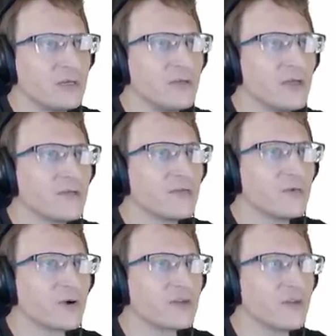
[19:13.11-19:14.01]
None of the
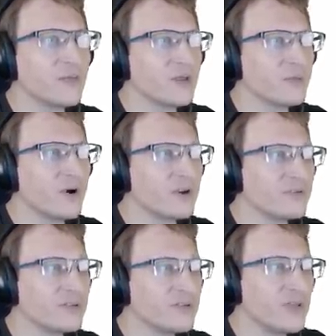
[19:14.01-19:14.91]
work done by the
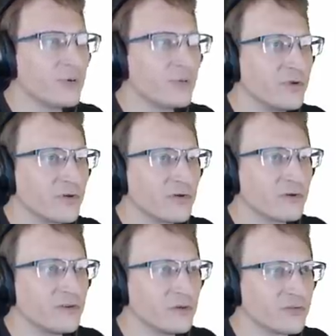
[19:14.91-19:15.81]
parties to date would be
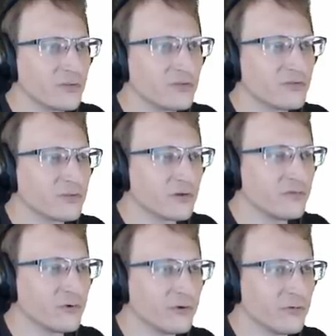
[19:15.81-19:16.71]
rendered useless, so
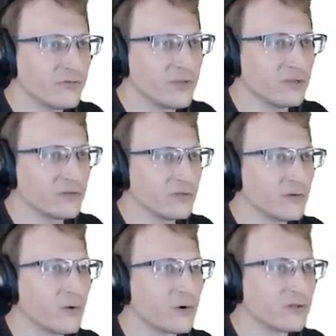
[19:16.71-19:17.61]
therefore no fees,
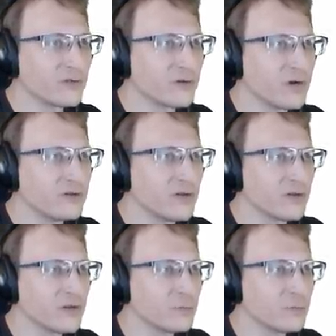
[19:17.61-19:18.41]
according to Crytek.